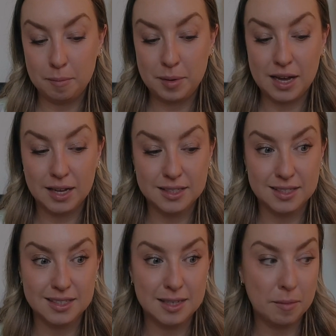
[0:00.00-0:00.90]

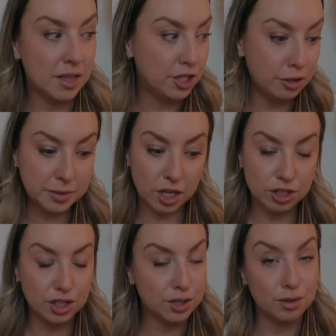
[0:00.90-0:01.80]
because some of the dupes are
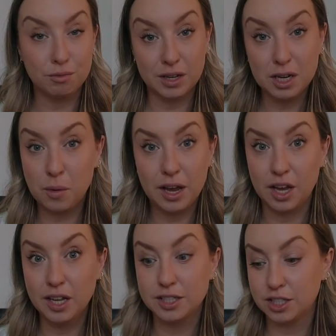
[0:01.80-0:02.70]
just, they're really quite
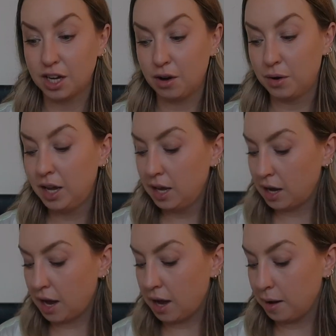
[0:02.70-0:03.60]
good. So
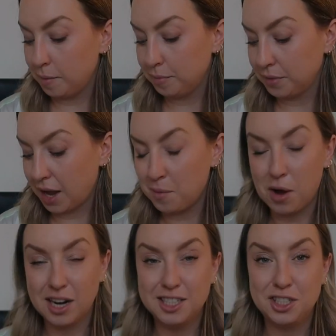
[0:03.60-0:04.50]

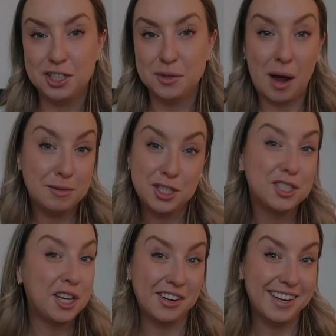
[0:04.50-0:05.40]
I was
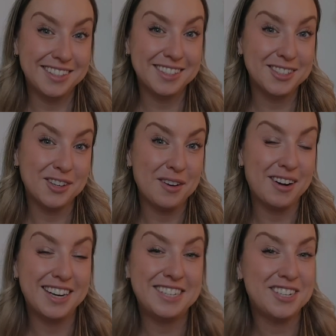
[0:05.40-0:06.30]
just curious. So I
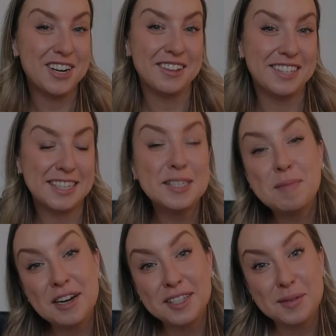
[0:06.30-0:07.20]
wanted to share this
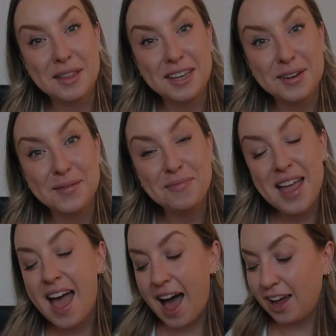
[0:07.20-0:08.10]
experience with you.
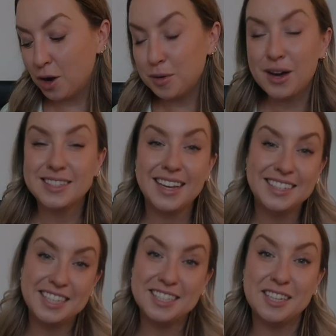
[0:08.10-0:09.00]
I hope you guys
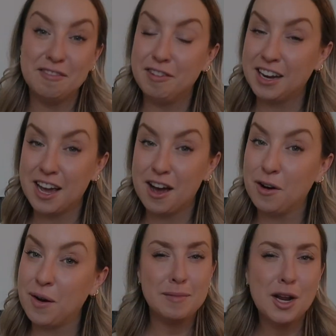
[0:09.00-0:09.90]
liked this
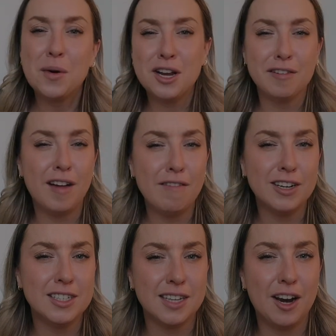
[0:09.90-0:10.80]
video. Let me know what your
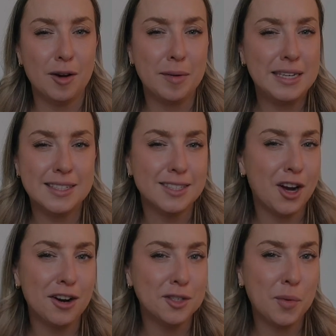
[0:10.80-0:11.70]
favorite designer pieces
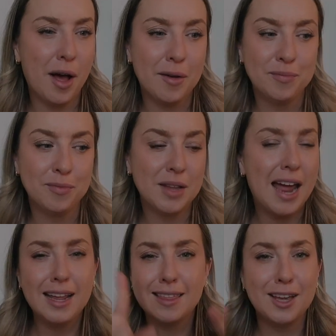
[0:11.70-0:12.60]
are as well.
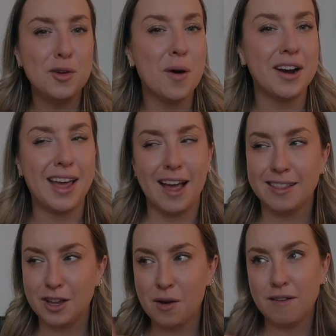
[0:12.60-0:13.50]
Anything you want to
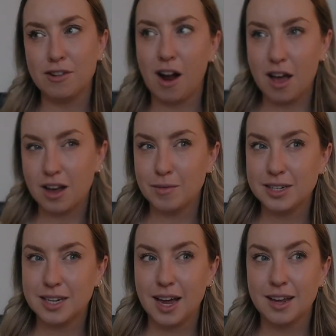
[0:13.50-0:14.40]
get that you have your eye on
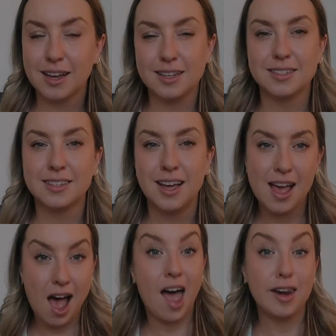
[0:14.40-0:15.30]
one day, because
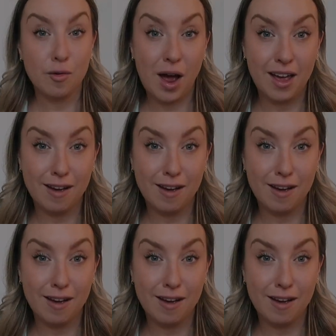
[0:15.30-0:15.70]
I know I